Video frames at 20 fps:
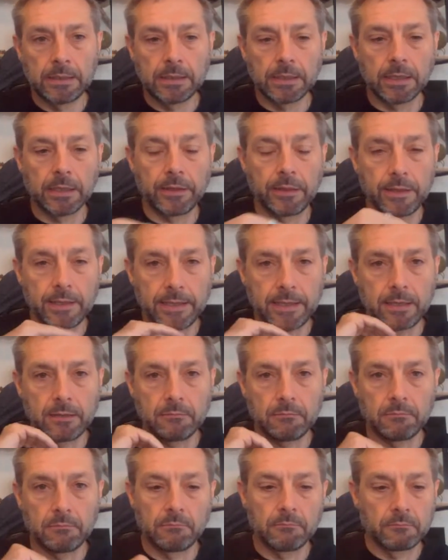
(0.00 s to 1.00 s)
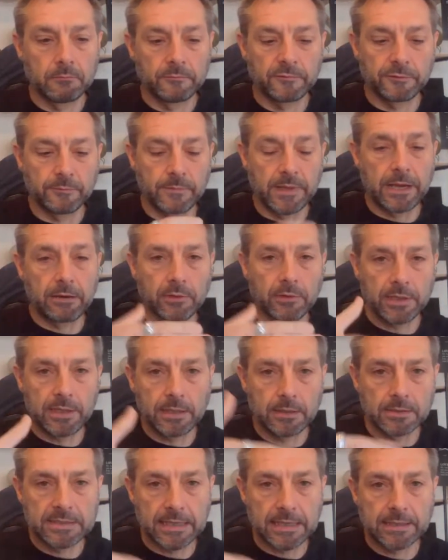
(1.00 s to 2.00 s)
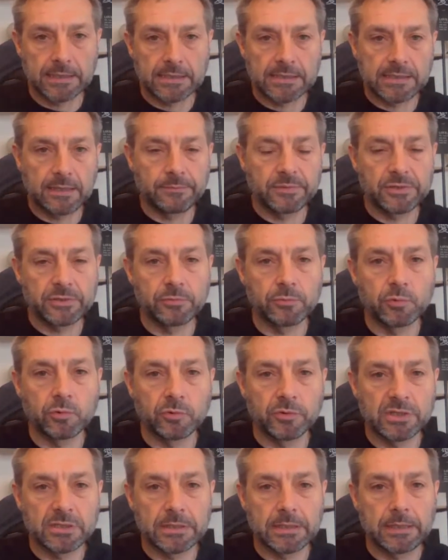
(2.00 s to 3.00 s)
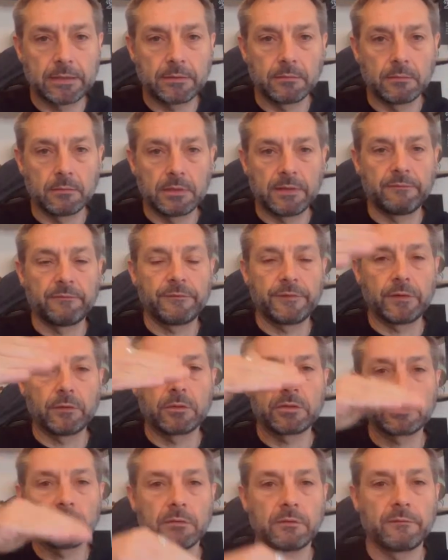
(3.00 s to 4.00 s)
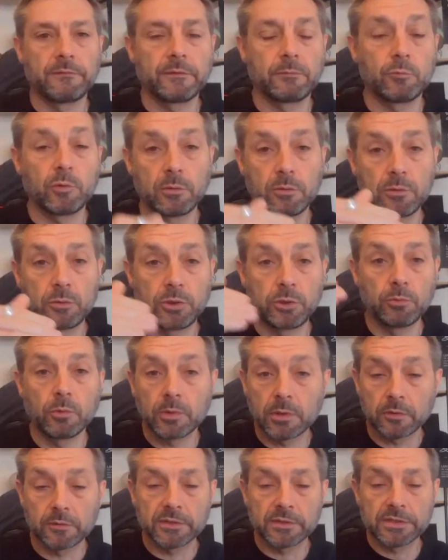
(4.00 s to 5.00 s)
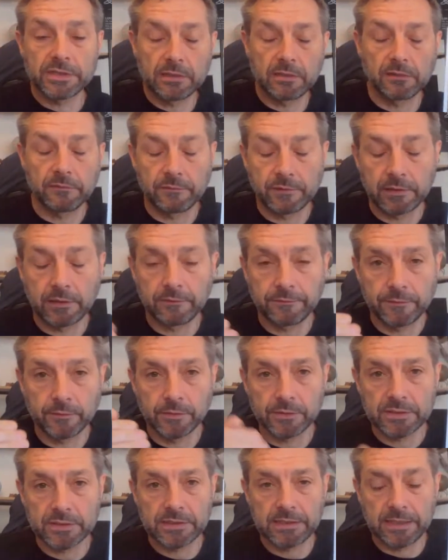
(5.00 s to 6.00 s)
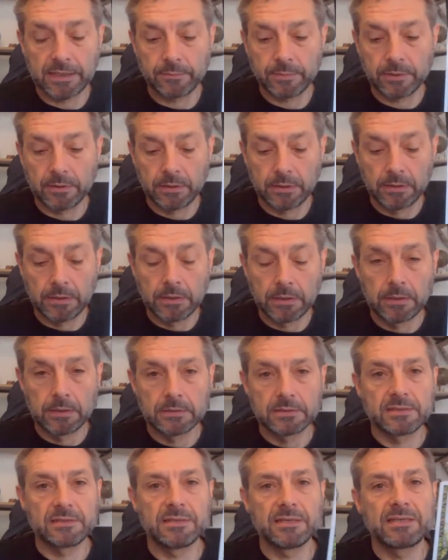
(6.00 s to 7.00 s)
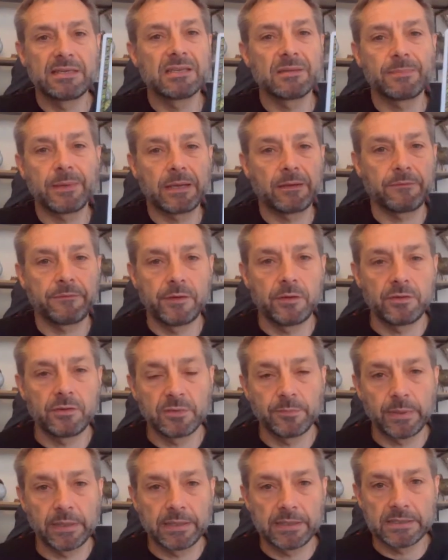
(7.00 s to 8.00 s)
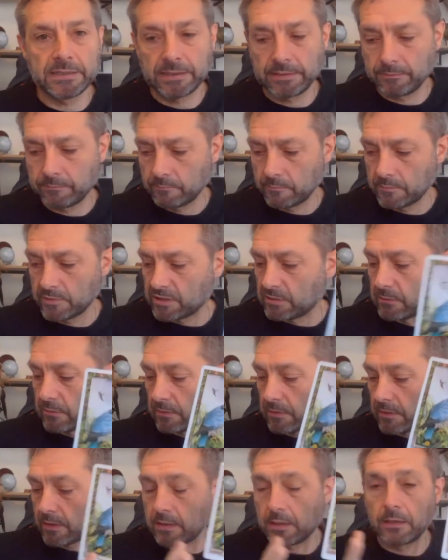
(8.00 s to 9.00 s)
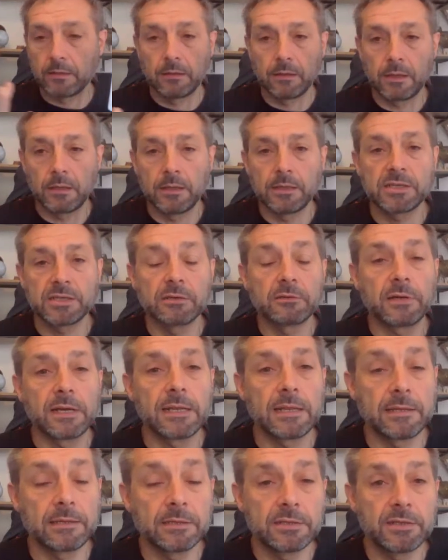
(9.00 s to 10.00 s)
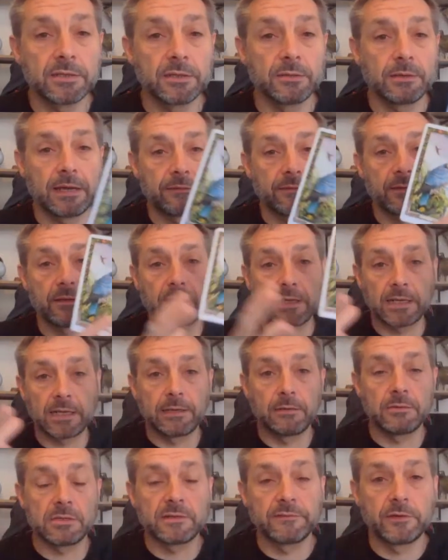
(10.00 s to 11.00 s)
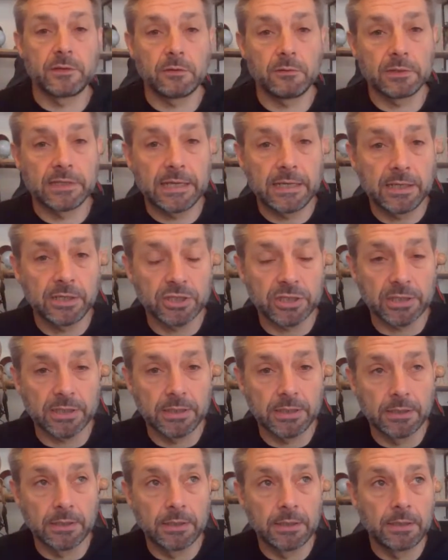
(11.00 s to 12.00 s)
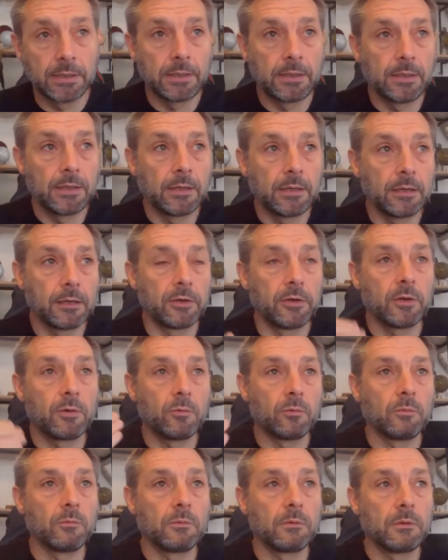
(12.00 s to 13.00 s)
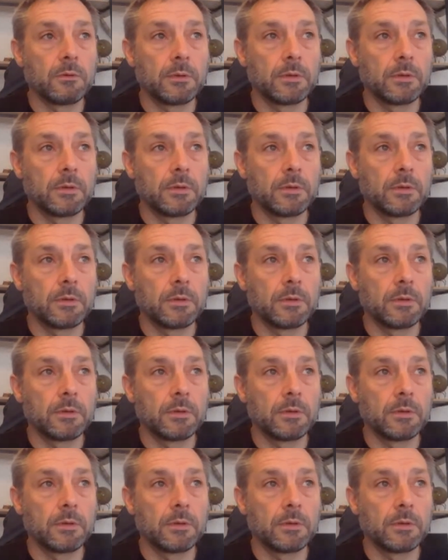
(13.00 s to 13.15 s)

and then from there on in, take steps towards that. Then focus on what you will consider the very first step. So this is about future pacing. So and it's a great thing to do after the clearance of an old energy and an old